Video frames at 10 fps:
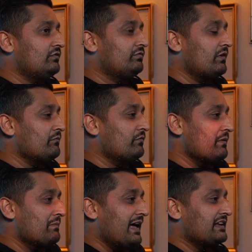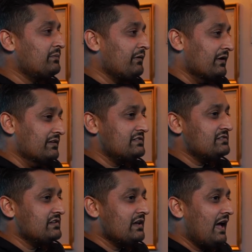from that
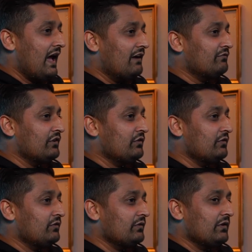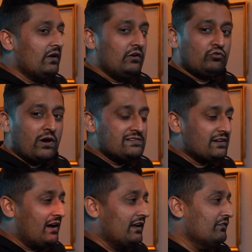experience, have you tried to
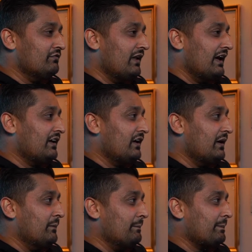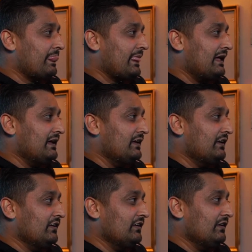kind of like
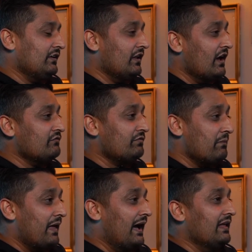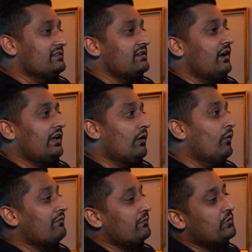learn from that and say, okay,
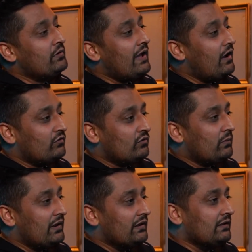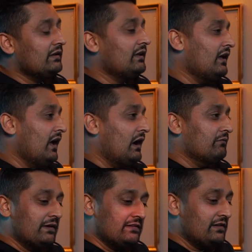if I'm doing an outdoor wedding,
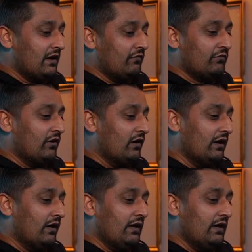I've got to